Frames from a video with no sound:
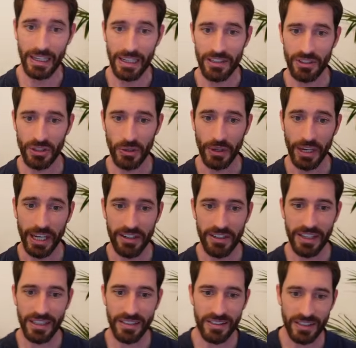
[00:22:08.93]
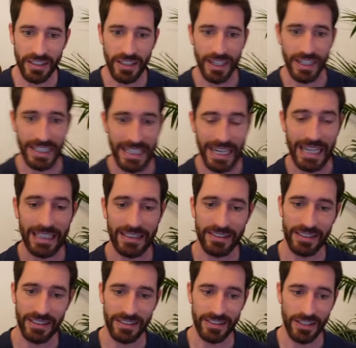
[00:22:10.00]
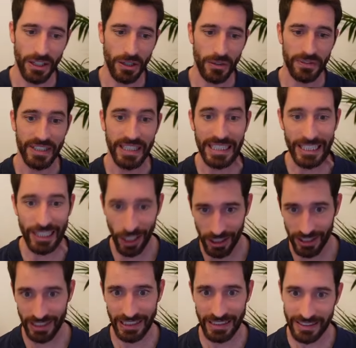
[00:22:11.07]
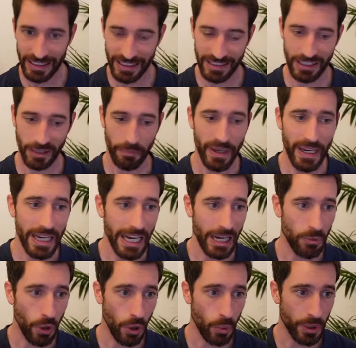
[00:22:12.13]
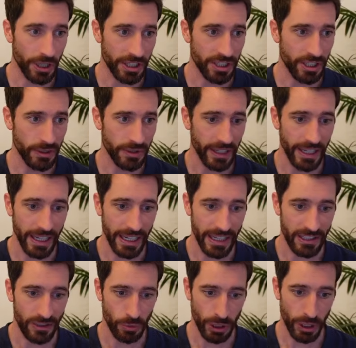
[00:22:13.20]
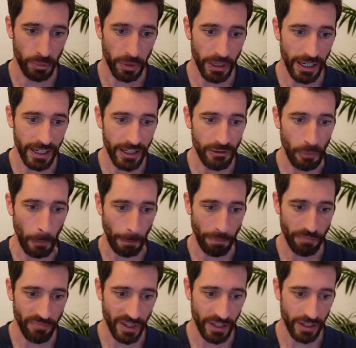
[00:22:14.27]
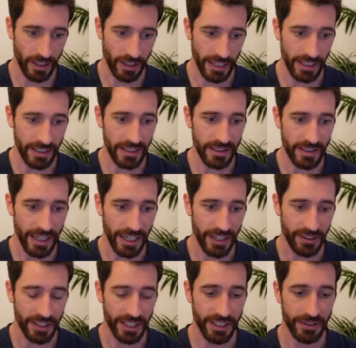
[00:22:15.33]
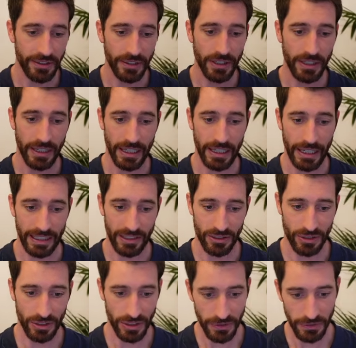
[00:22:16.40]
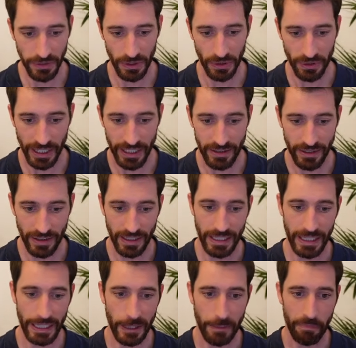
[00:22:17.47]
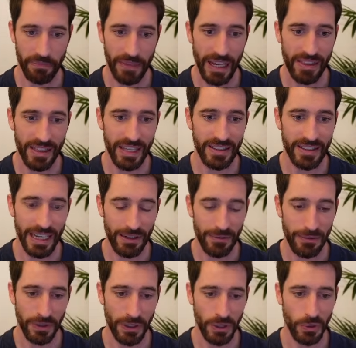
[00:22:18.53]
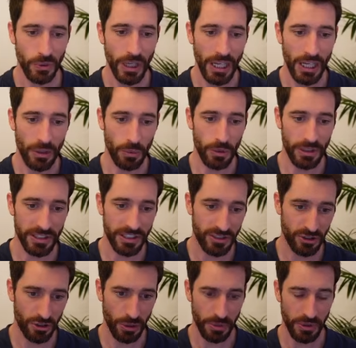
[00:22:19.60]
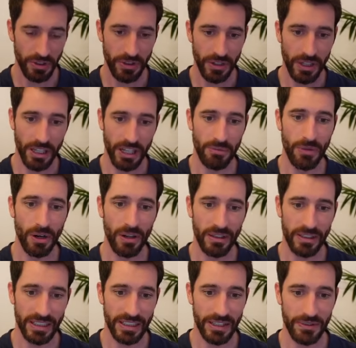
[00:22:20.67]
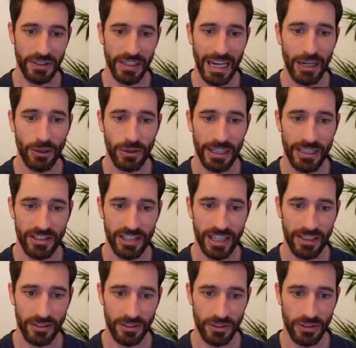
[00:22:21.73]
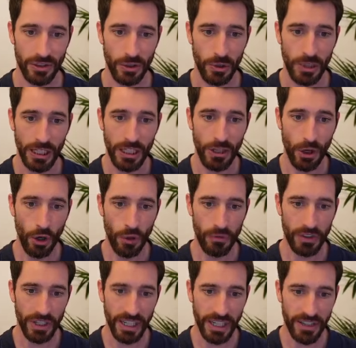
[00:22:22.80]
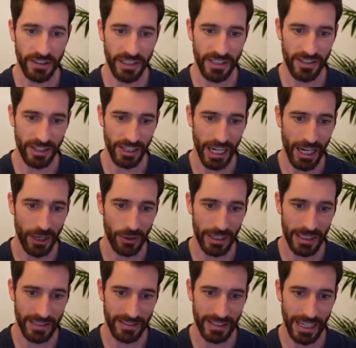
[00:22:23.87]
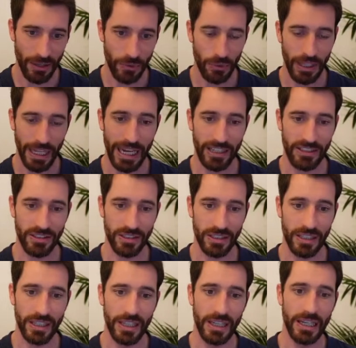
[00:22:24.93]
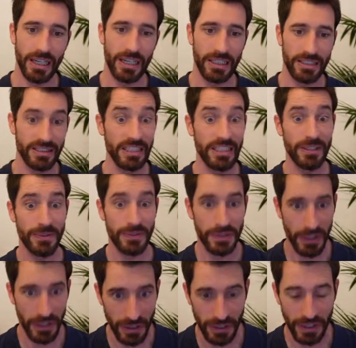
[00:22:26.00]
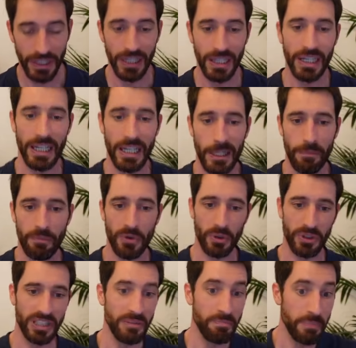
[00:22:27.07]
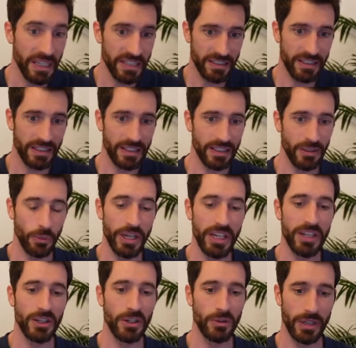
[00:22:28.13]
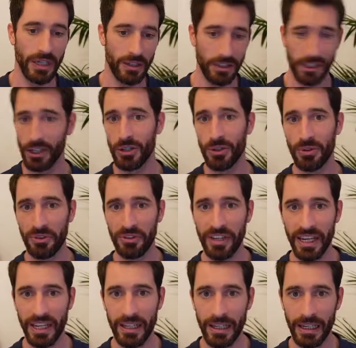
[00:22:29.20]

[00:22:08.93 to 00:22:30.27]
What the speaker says: So here you can see an analysis of the ducting system. And what we're doing is we're applying inlet air here at a certain flow rate, and then that flow will distribute among the different outlet channels. So over here, these are the outlets that will actually defog or demist the window on a cold day.